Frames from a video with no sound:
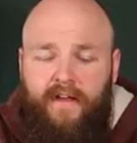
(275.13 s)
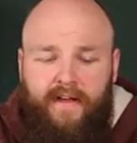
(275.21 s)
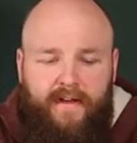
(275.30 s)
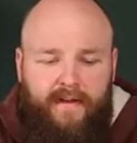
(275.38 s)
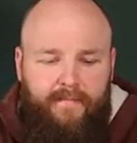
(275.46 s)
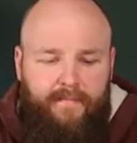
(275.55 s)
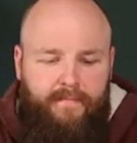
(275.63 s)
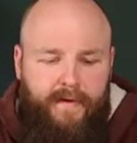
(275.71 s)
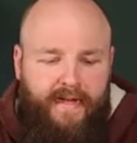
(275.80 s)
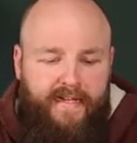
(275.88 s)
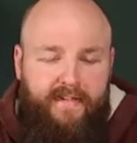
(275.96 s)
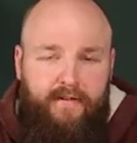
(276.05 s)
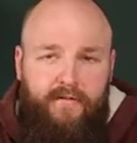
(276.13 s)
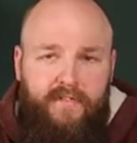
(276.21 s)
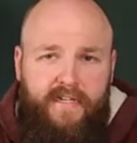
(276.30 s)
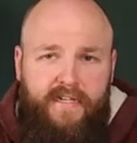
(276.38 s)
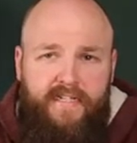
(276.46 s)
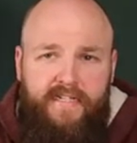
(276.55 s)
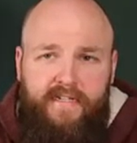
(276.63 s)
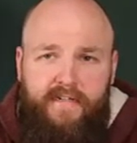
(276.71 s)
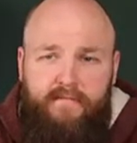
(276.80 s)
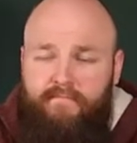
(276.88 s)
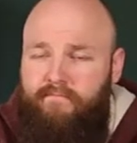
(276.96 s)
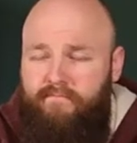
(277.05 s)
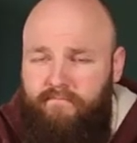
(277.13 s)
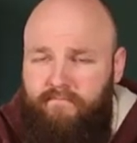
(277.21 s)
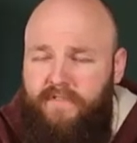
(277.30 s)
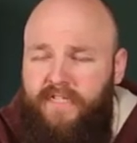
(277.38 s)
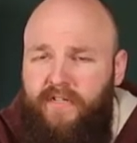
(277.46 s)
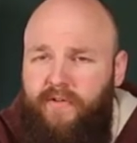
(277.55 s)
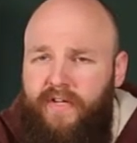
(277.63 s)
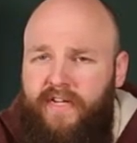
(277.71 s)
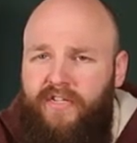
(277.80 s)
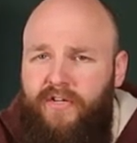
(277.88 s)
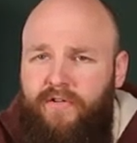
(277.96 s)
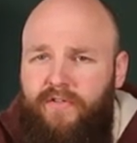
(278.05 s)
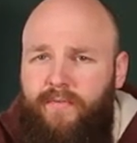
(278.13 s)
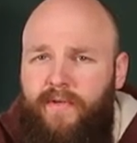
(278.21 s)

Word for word: Um, back in those days, this location used